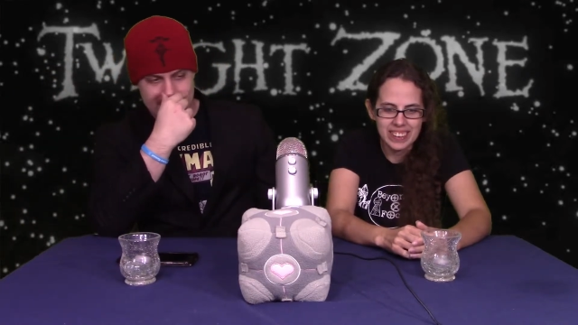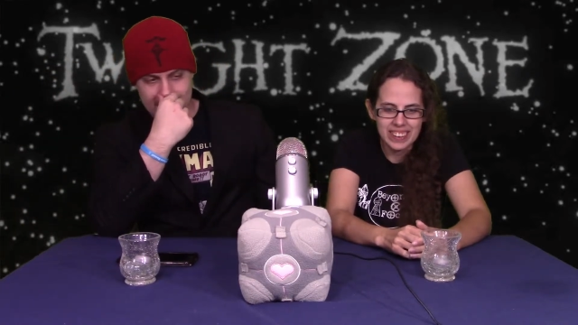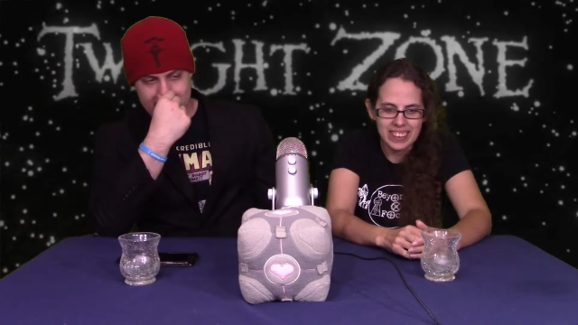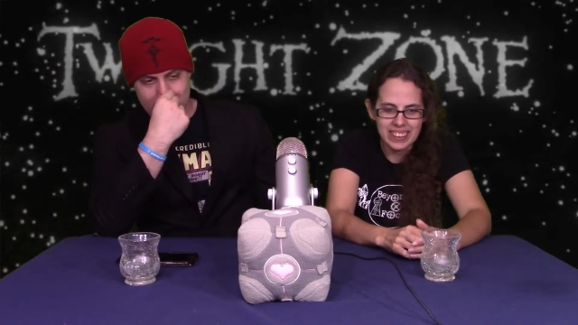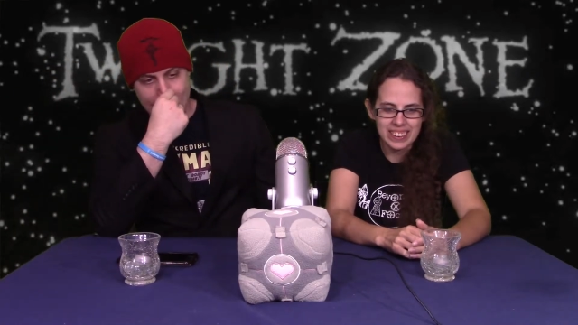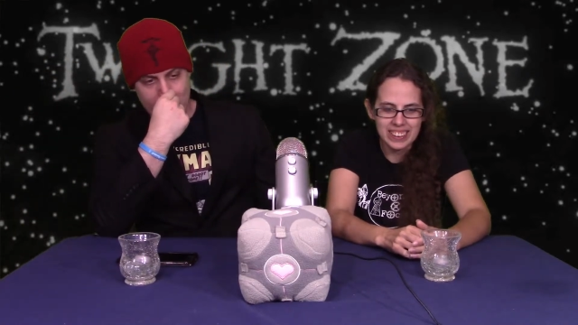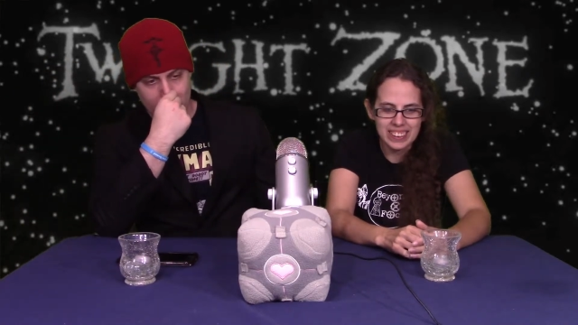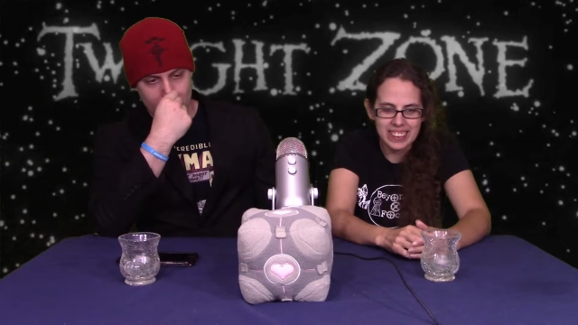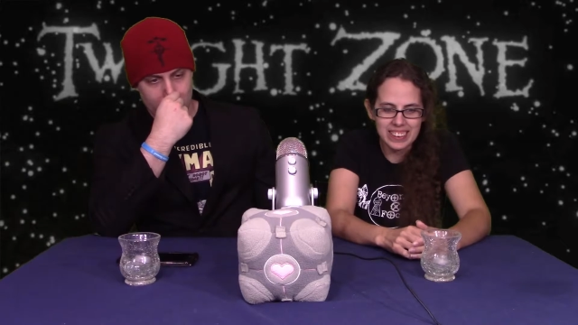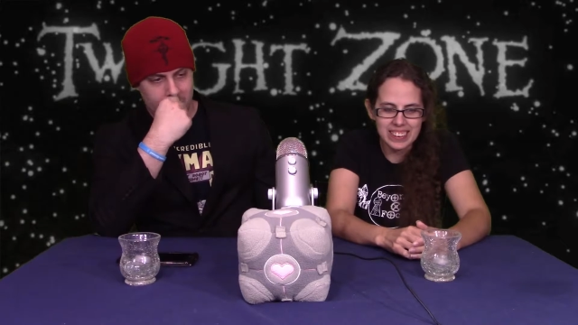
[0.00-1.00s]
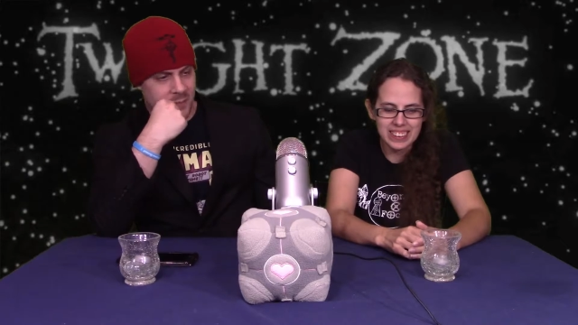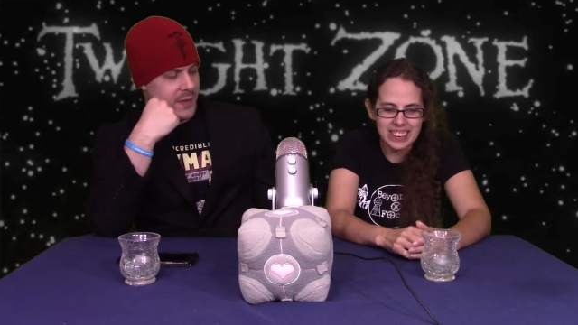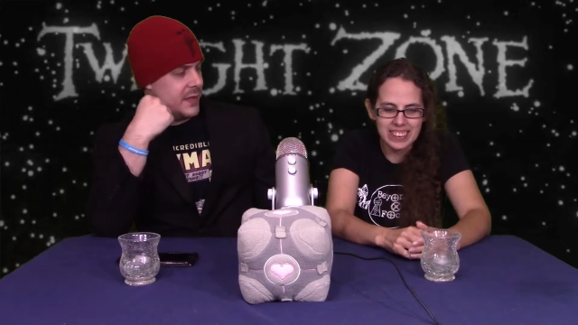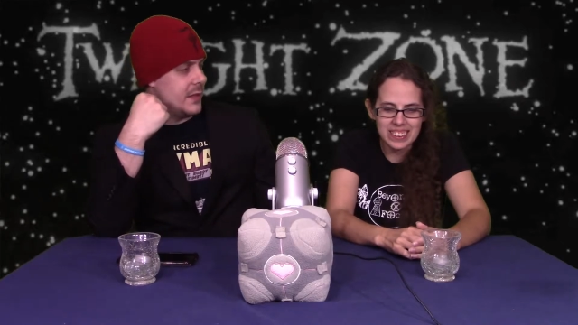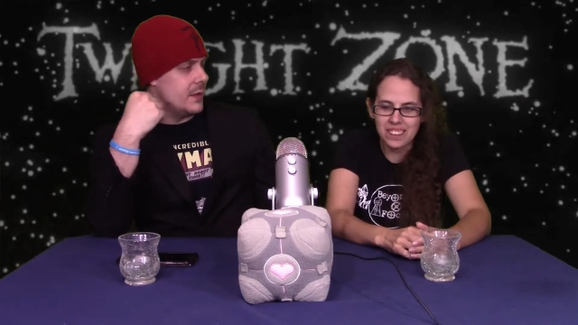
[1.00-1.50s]
Speaker 1: He's he's
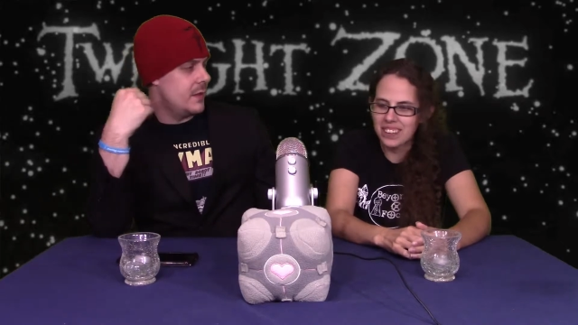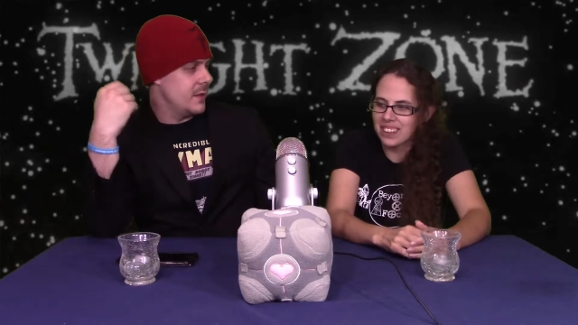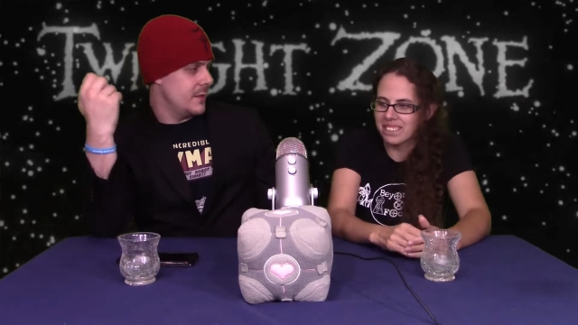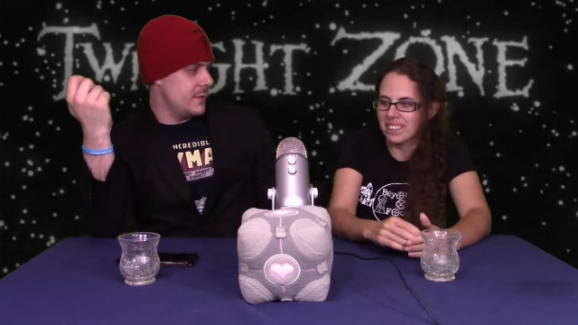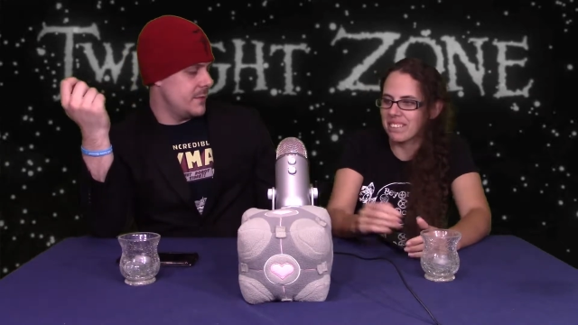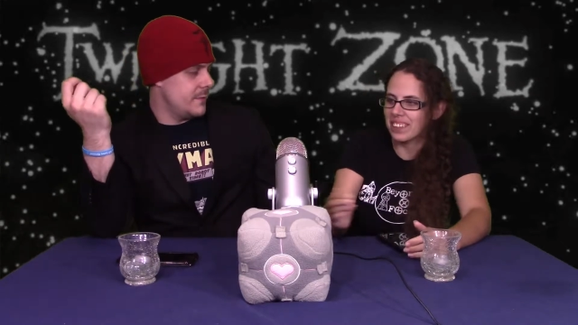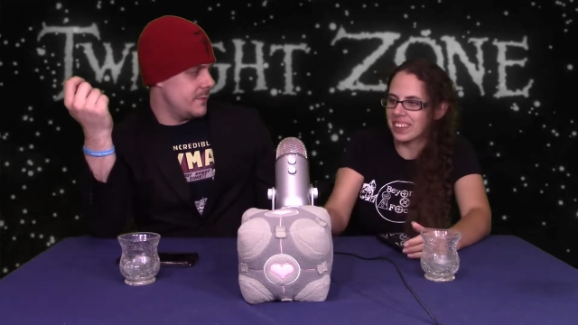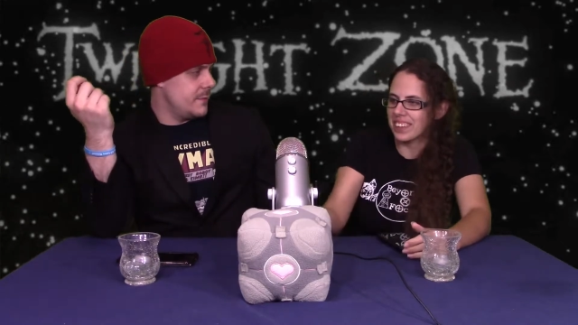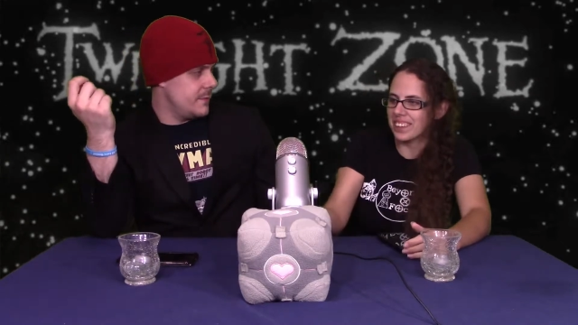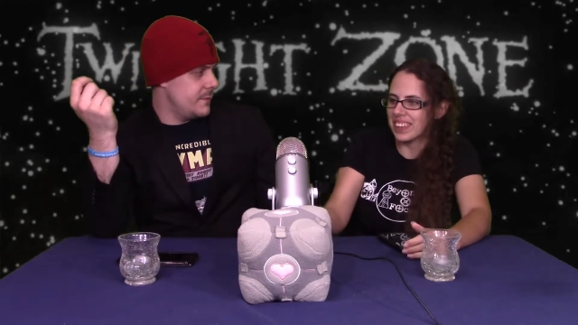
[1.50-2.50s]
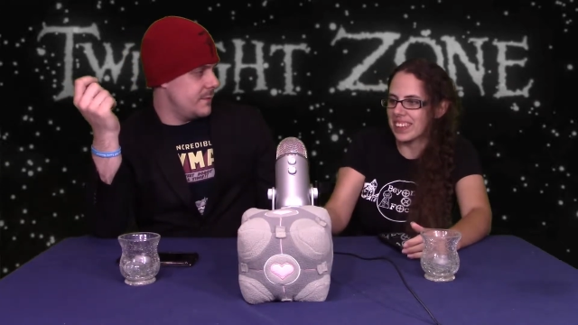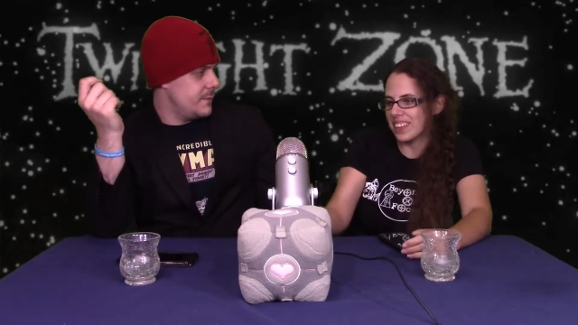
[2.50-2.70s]
he's going from glittery